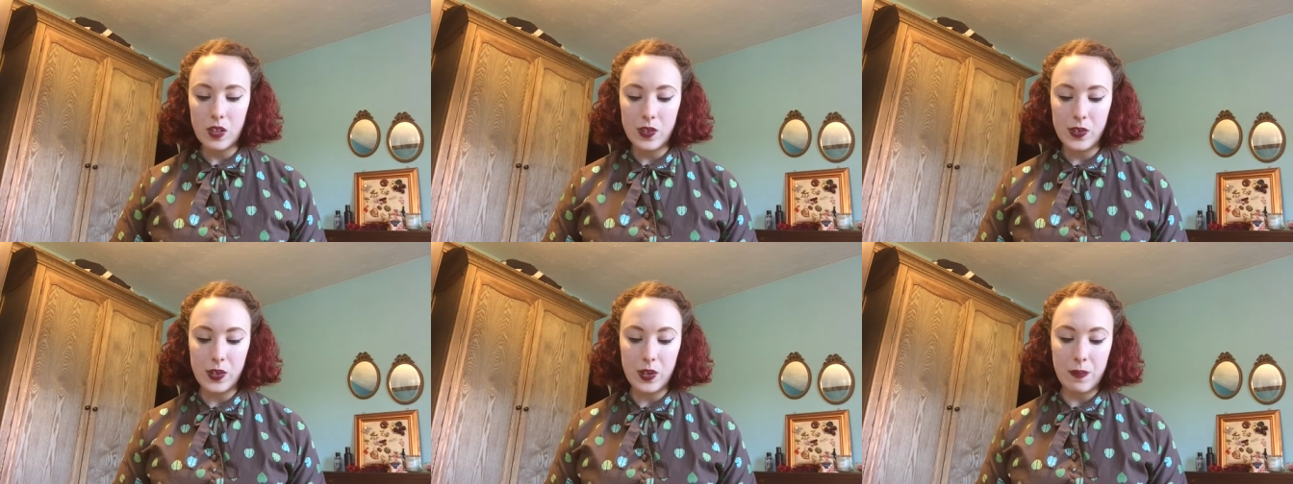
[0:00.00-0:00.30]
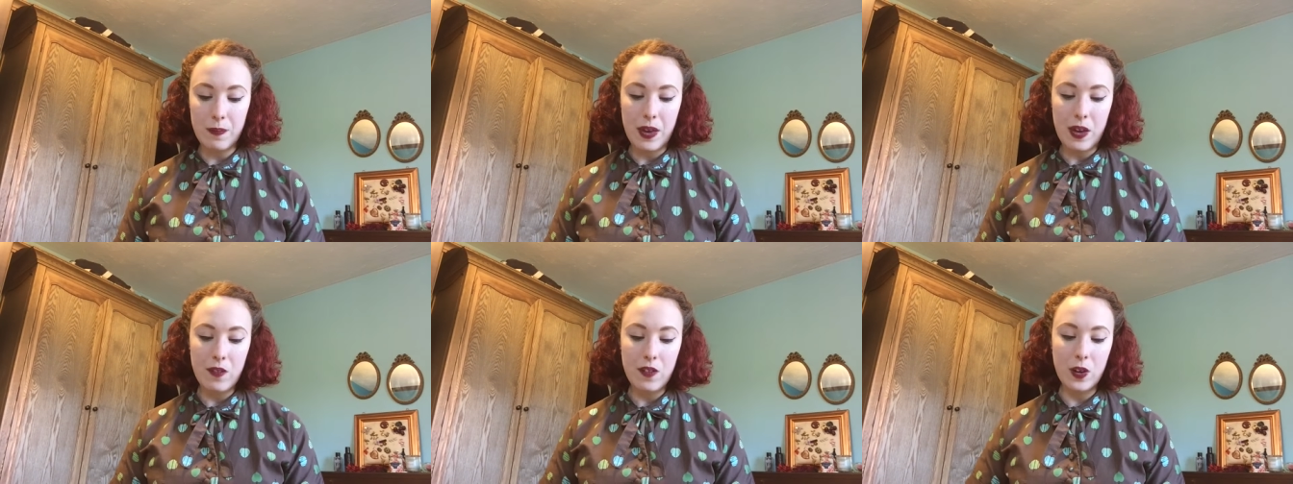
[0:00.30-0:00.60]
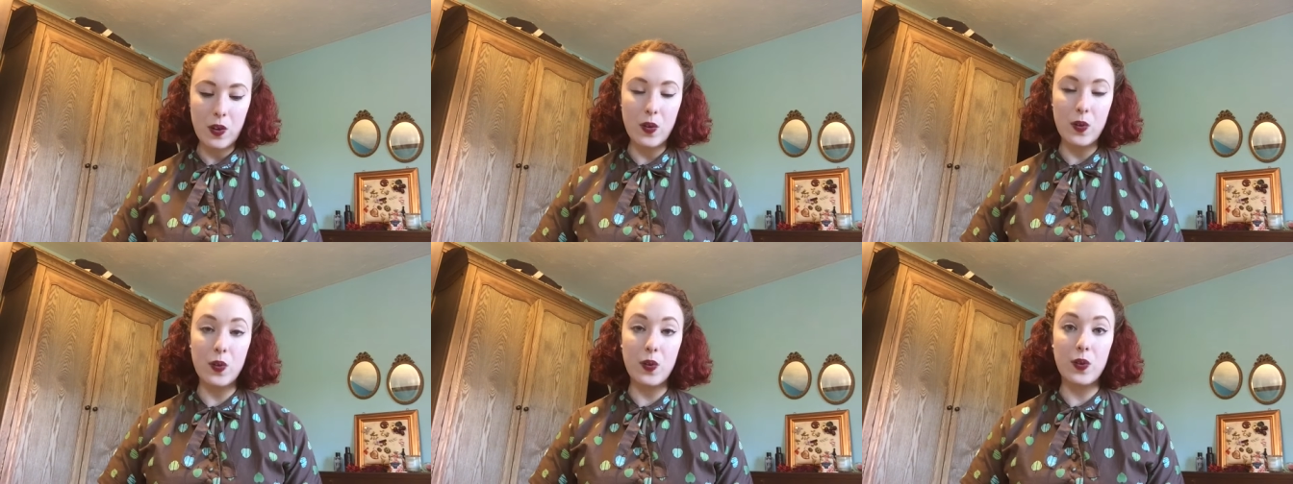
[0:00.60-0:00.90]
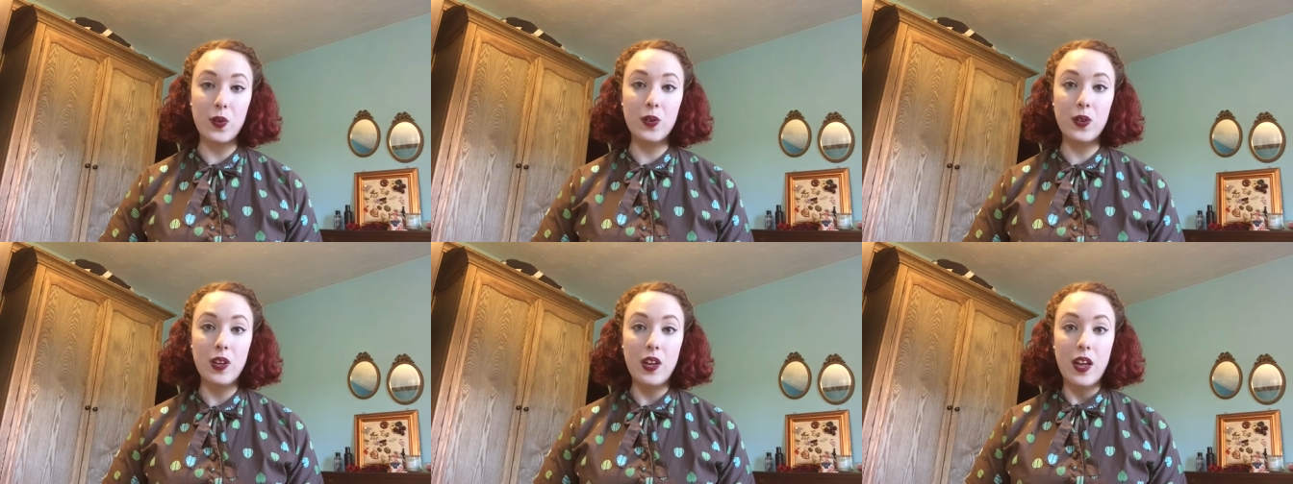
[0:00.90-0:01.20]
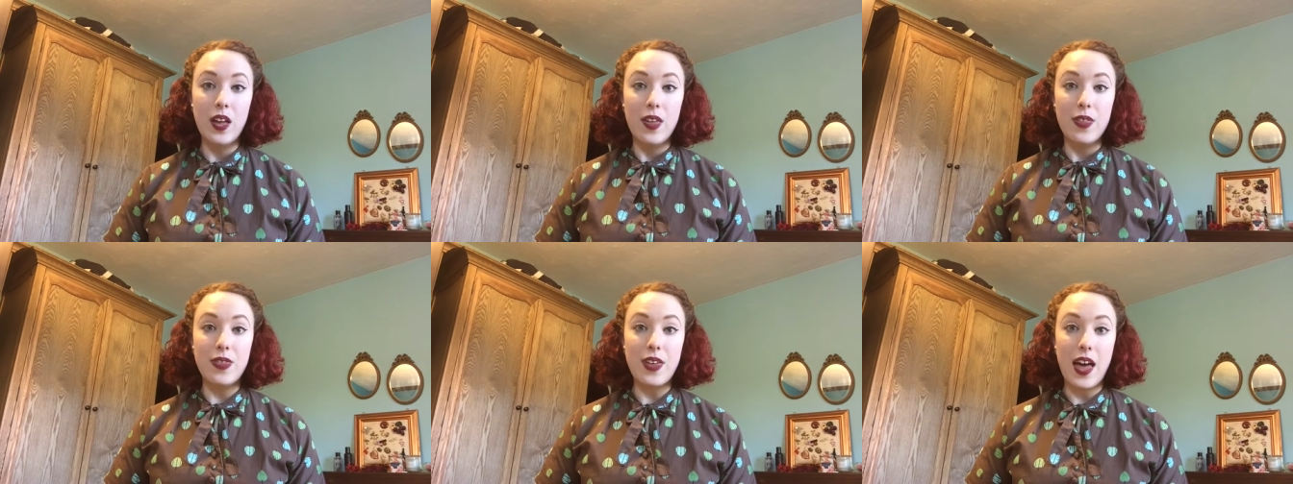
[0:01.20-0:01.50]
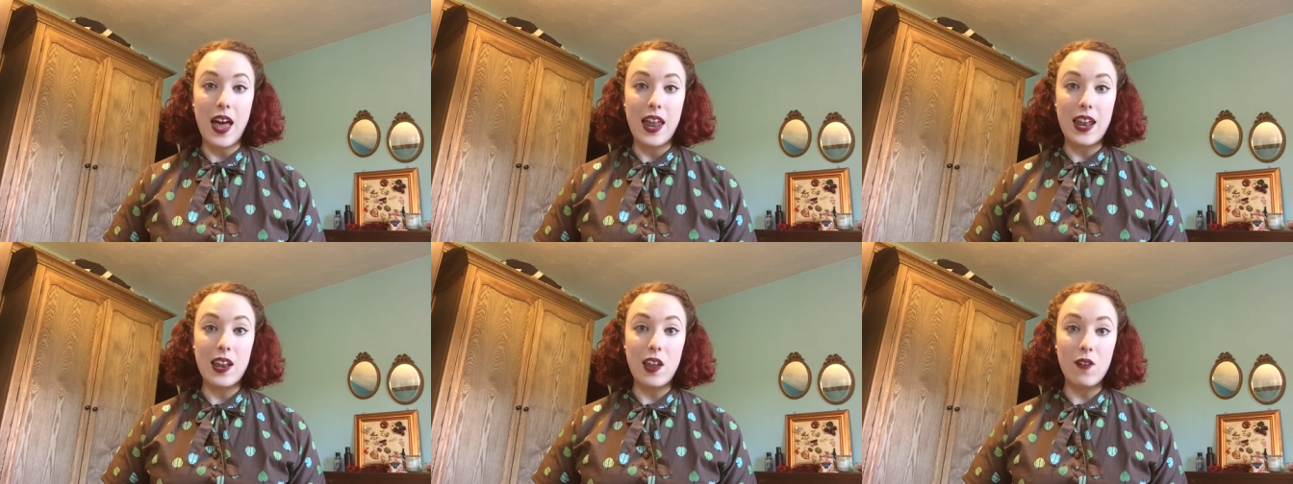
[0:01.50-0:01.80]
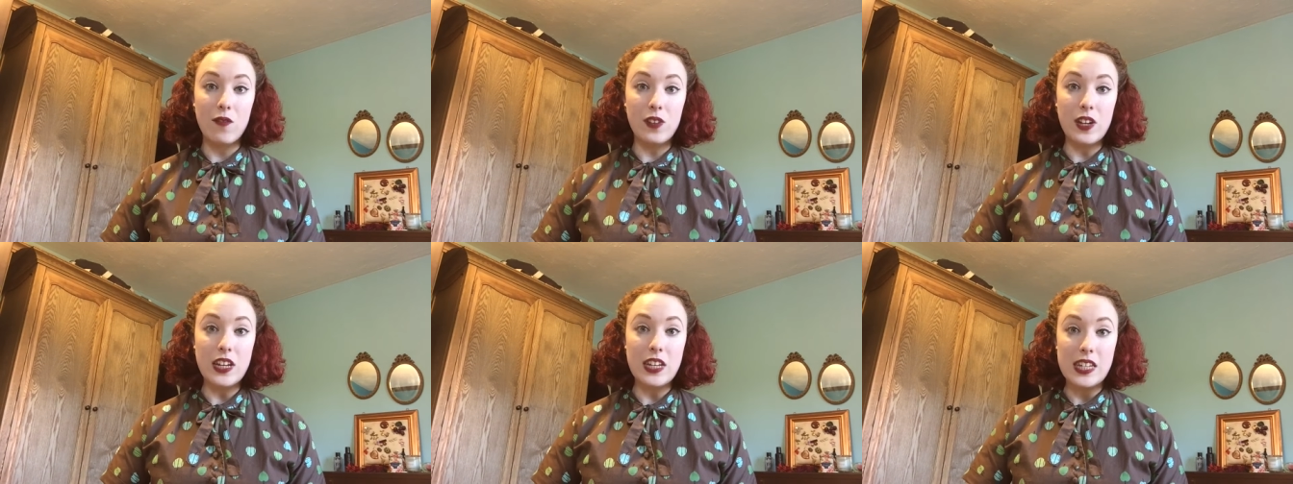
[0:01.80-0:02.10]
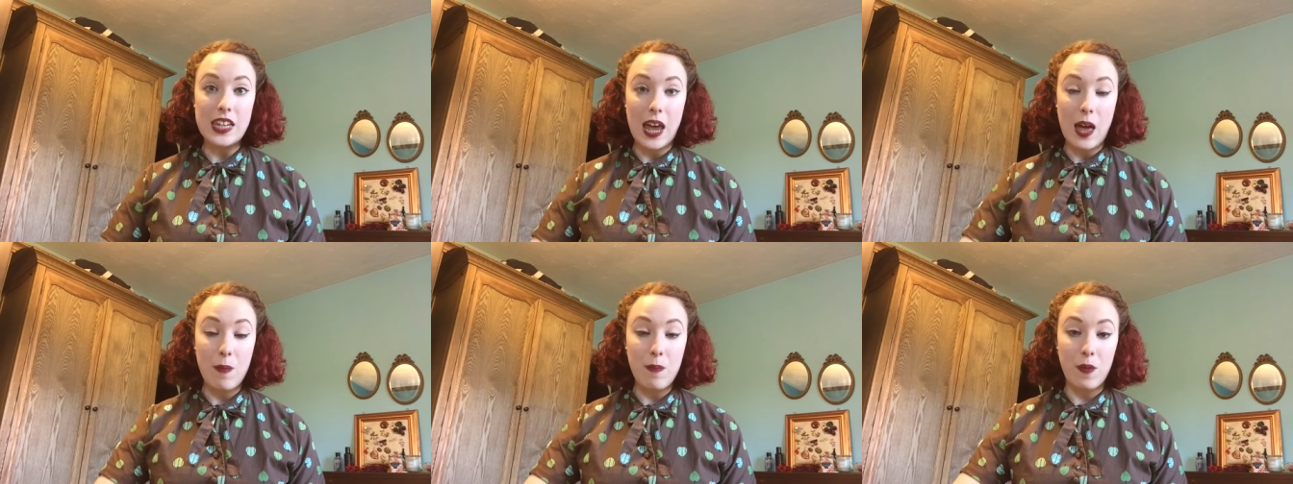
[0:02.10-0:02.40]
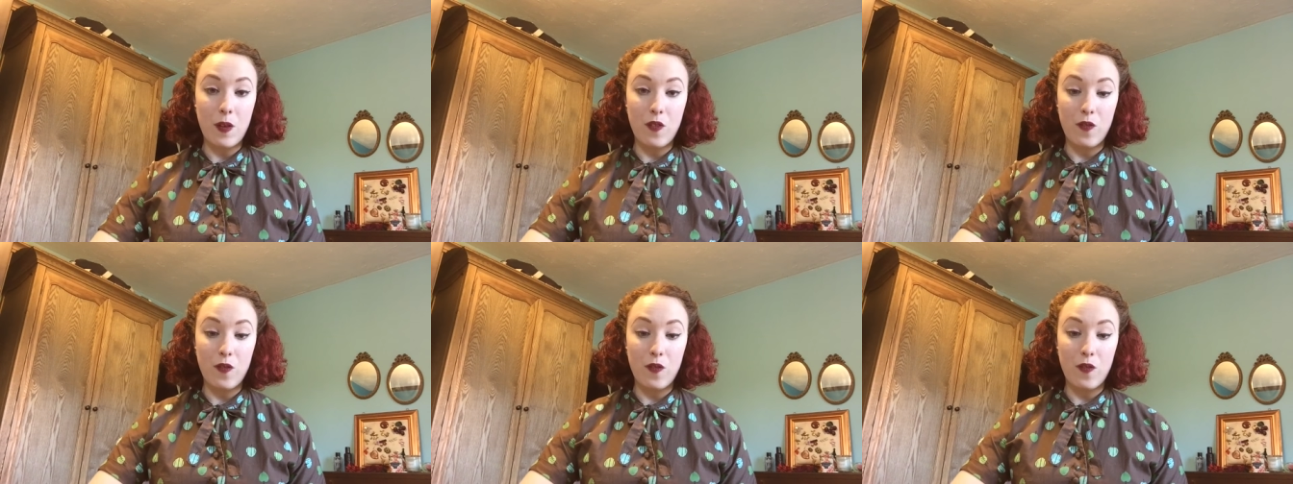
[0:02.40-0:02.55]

So you may recall that lovely Deb